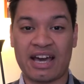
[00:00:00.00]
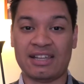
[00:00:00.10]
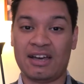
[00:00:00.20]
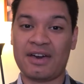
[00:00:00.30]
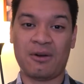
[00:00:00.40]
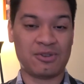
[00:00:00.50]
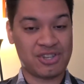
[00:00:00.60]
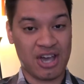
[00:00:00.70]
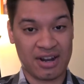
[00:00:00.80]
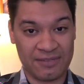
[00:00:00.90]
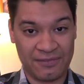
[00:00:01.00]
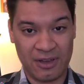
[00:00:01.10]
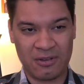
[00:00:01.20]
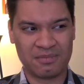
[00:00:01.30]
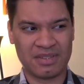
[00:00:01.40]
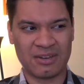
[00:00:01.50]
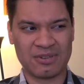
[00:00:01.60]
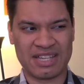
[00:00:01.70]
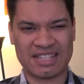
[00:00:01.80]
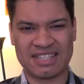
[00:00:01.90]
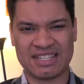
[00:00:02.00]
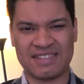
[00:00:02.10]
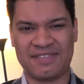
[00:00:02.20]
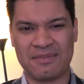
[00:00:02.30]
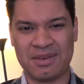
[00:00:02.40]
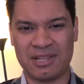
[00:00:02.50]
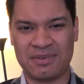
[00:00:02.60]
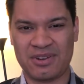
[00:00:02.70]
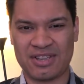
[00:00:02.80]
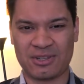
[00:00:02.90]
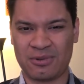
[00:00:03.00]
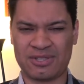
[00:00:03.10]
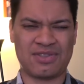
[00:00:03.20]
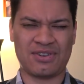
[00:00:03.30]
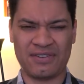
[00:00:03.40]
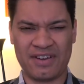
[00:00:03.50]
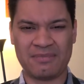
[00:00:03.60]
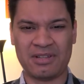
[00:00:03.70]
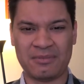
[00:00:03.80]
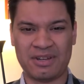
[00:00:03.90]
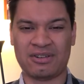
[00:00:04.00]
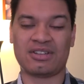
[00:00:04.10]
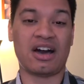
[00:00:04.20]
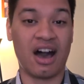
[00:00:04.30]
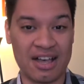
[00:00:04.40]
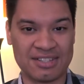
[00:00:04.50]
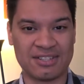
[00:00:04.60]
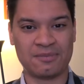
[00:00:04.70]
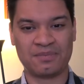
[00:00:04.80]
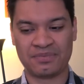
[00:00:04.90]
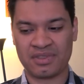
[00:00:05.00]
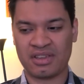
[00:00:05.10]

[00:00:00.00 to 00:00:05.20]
I love how it was shot on film. It was like 65mm, as always, or 35mm. Awesome.